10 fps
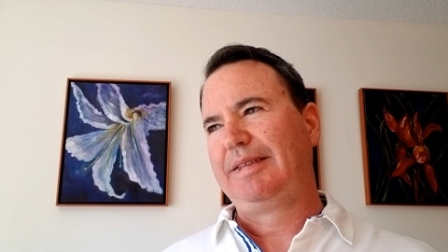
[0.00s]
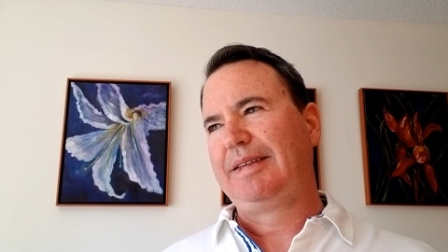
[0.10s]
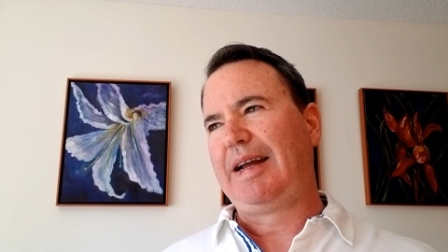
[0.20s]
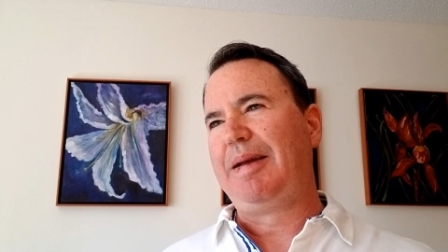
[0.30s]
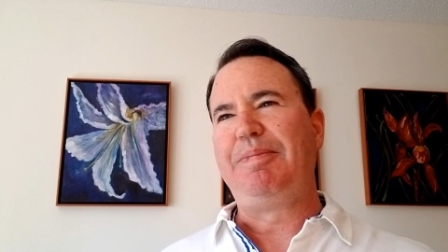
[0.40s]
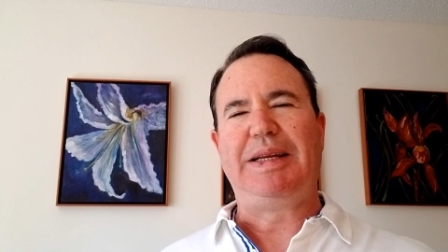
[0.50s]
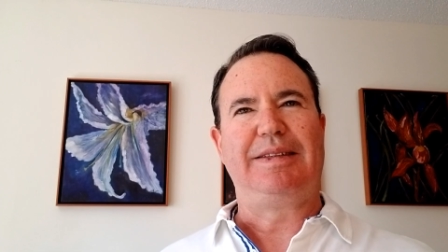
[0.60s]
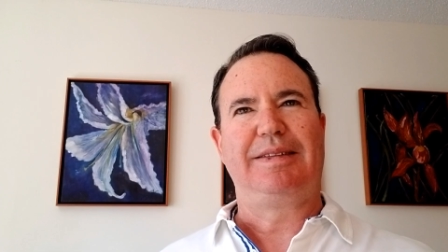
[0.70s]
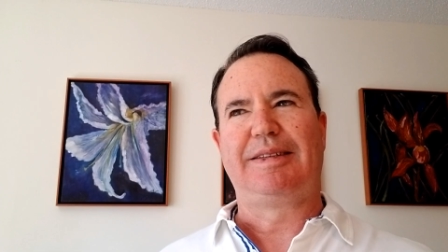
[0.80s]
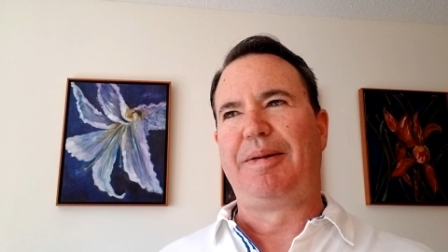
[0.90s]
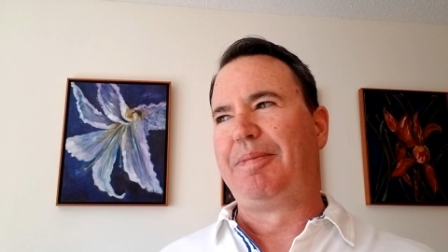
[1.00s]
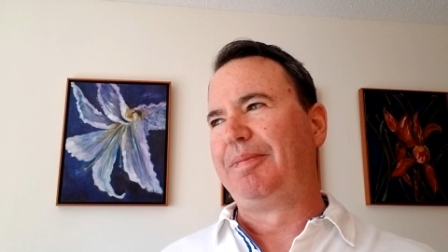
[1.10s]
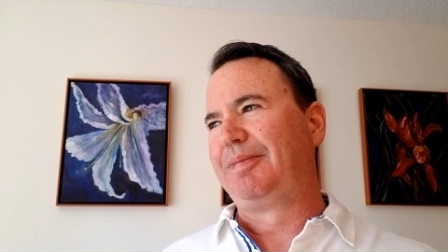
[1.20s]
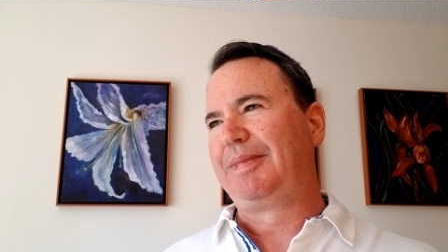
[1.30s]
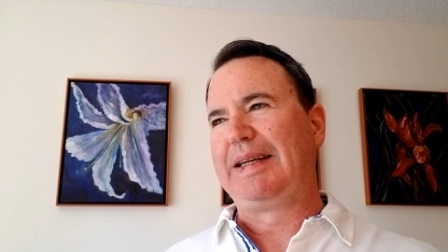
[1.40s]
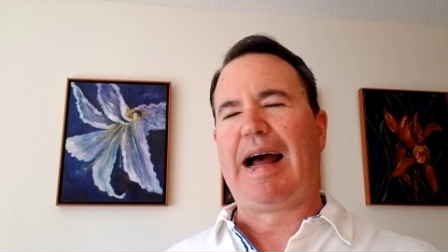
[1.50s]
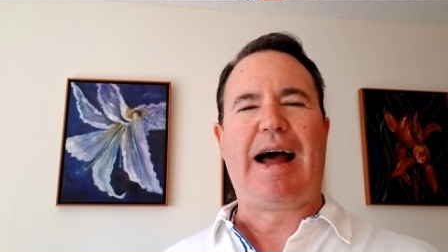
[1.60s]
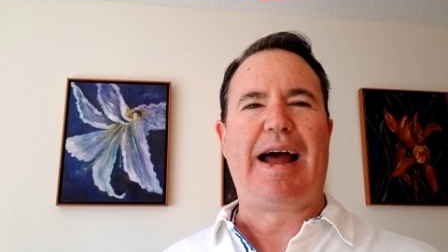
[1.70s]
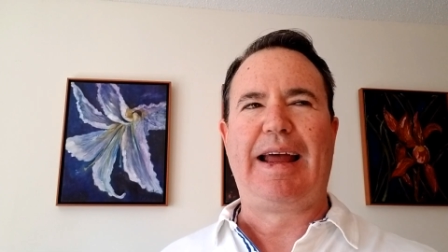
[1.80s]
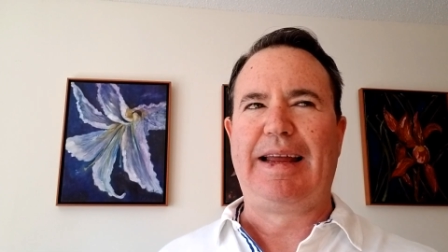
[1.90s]
I meet some
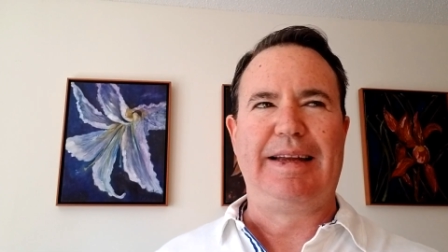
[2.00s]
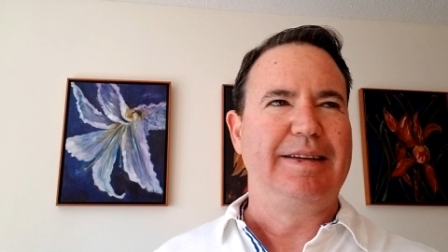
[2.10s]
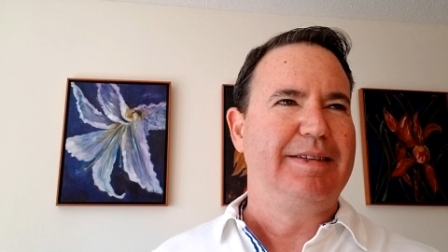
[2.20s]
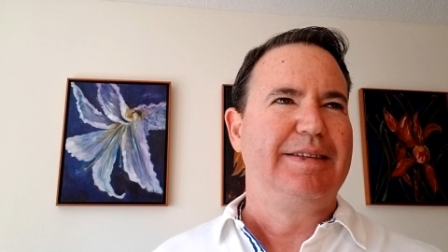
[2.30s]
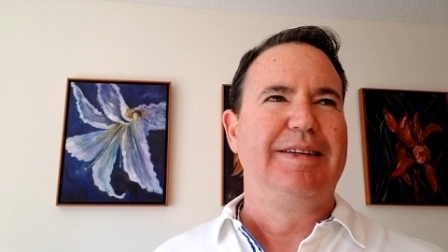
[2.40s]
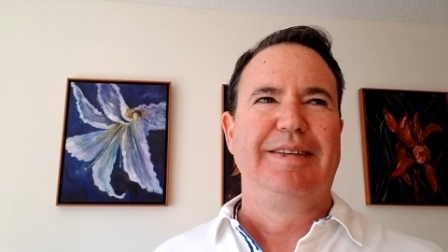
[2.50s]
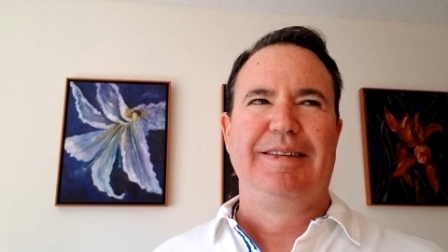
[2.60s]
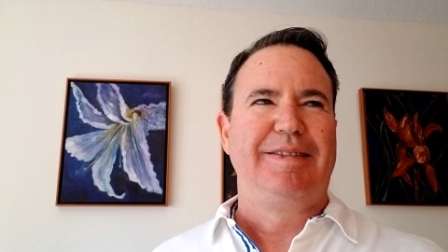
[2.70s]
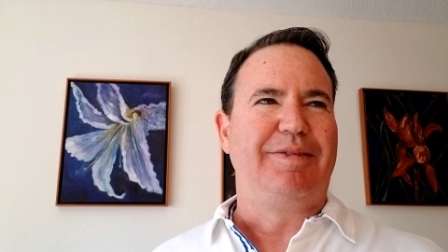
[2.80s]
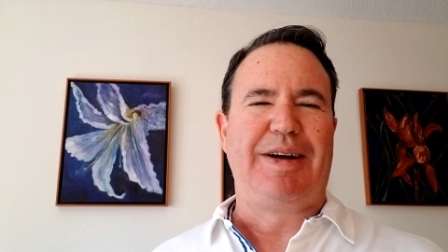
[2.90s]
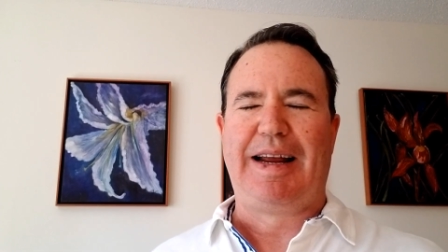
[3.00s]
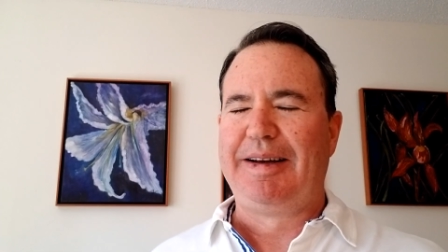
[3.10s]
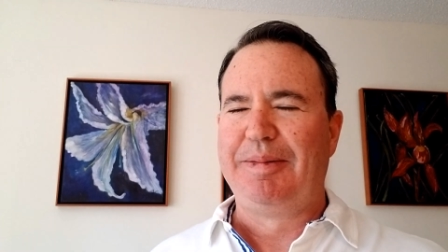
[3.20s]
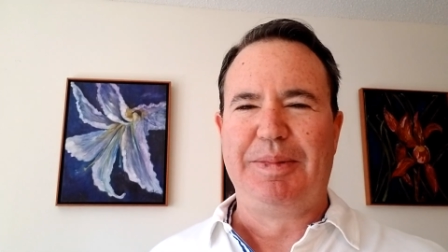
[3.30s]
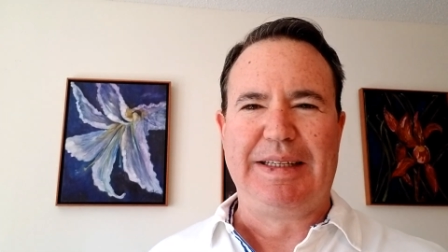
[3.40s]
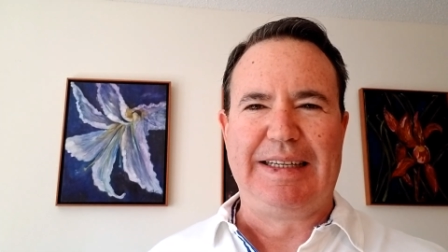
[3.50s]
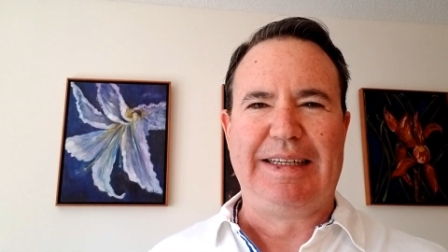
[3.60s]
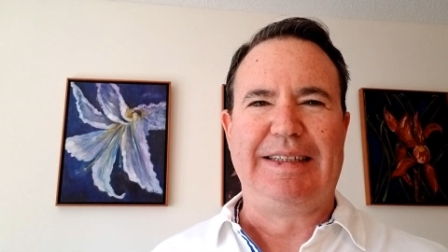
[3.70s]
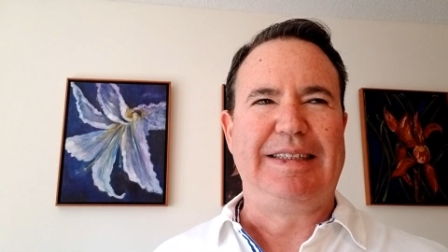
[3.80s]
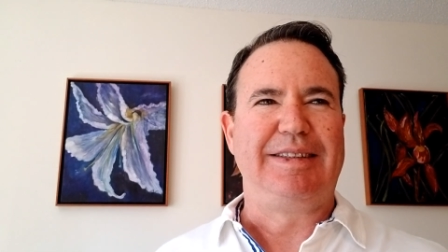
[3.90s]
guy randomly
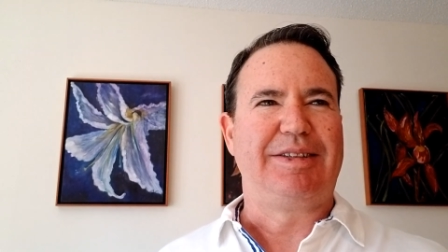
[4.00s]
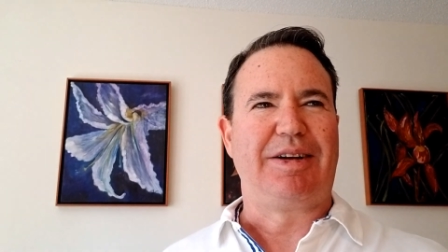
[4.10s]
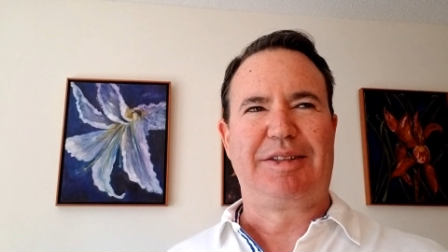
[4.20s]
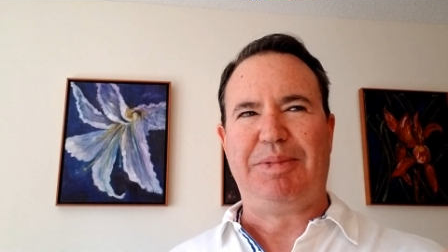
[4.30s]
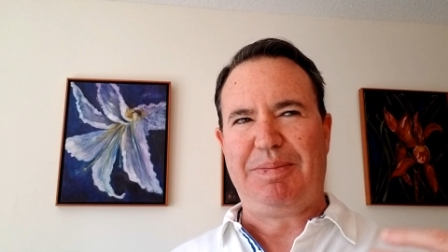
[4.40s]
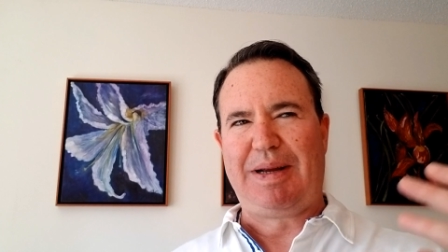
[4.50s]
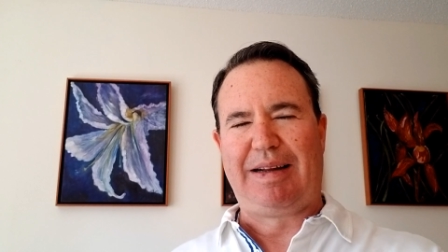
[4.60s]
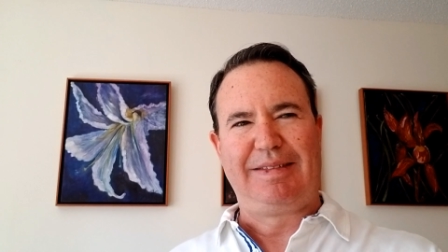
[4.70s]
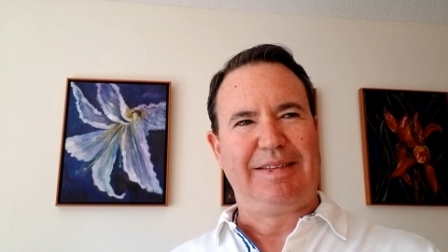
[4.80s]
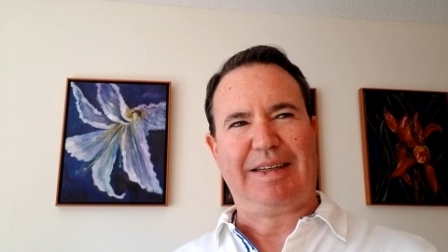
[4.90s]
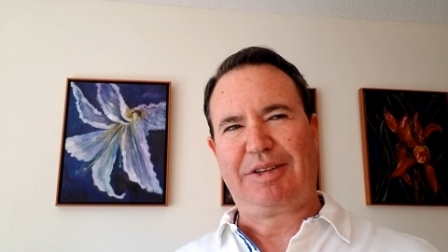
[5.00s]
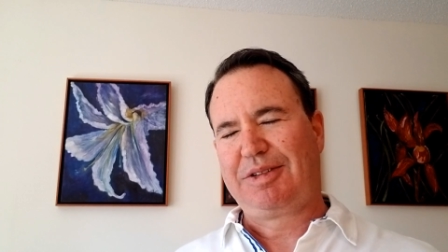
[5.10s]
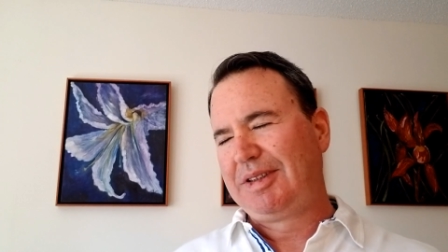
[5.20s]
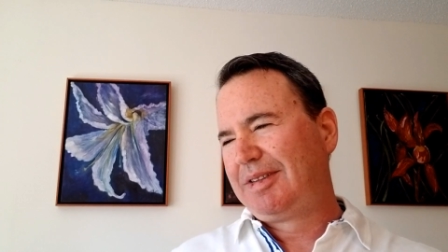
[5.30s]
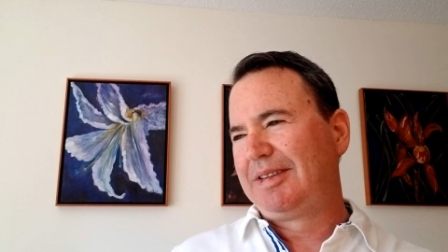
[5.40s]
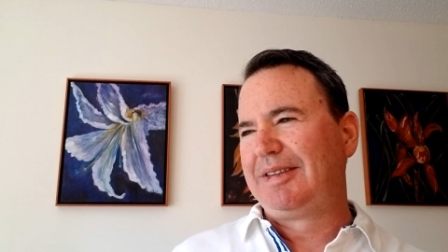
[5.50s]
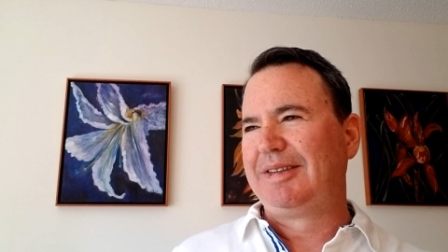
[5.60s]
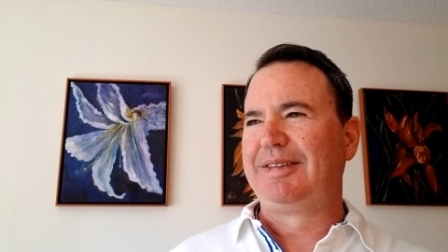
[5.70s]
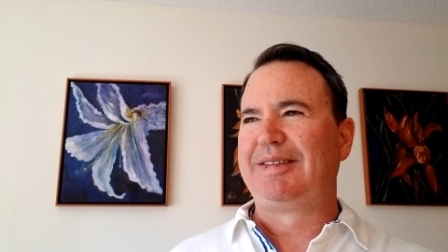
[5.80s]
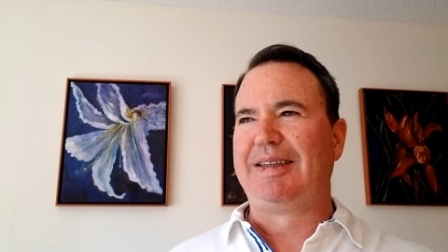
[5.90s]
and he talks to me about like
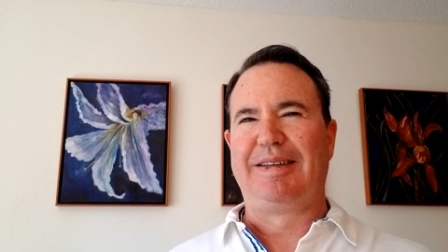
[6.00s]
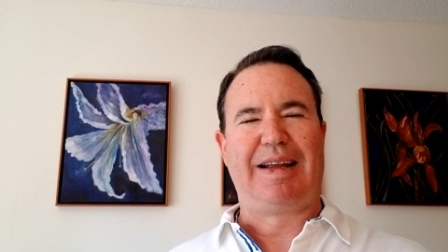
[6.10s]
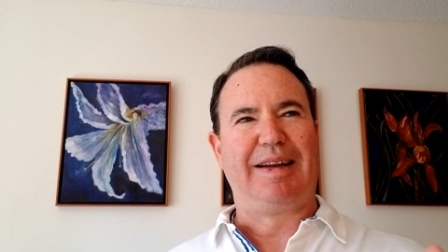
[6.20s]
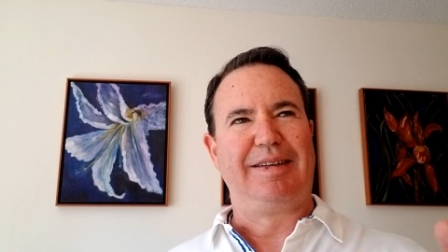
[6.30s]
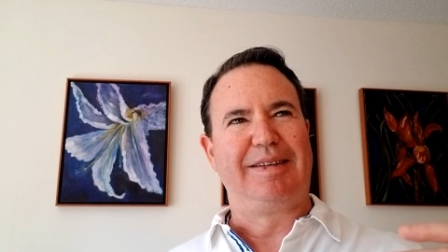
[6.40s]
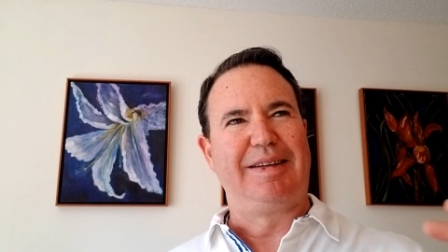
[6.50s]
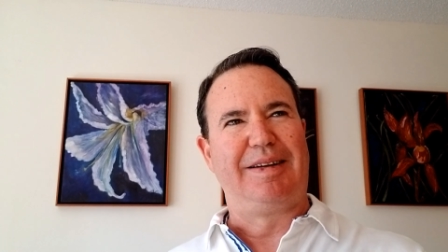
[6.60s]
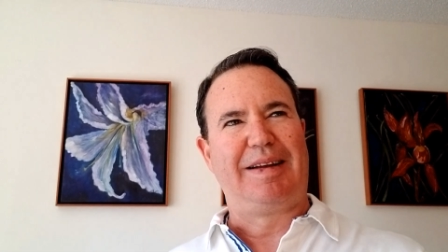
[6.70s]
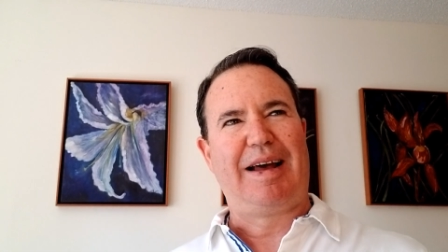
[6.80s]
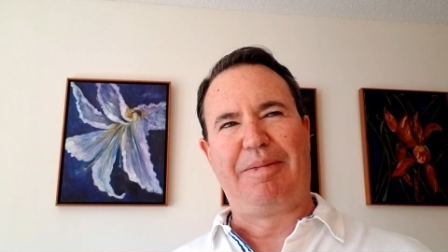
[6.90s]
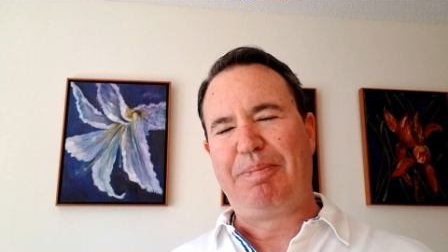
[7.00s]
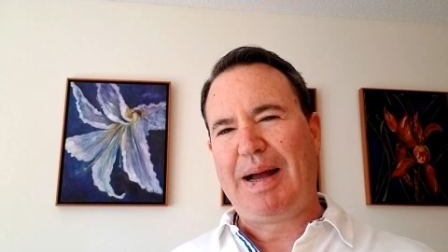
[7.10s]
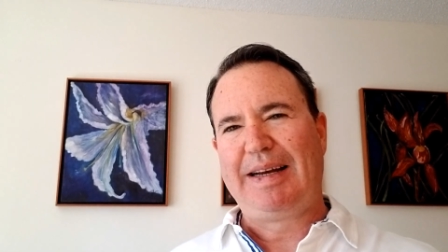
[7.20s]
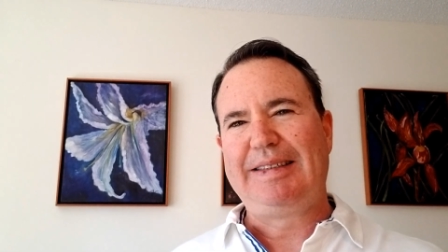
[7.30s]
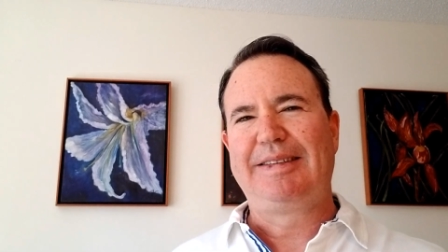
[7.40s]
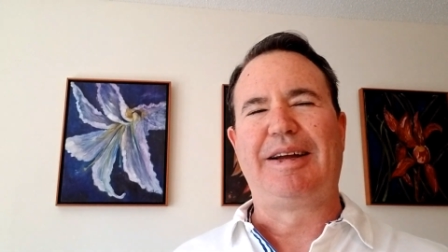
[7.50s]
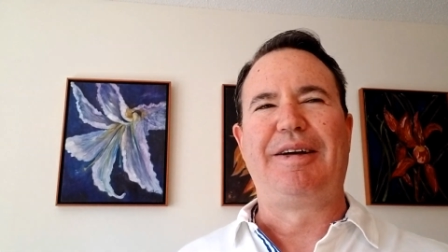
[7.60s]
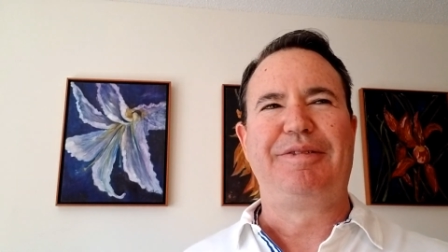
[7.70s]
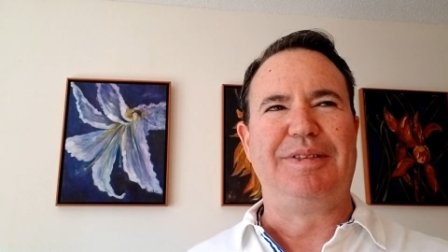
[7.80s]
crystals and, and uh, out of body stuff.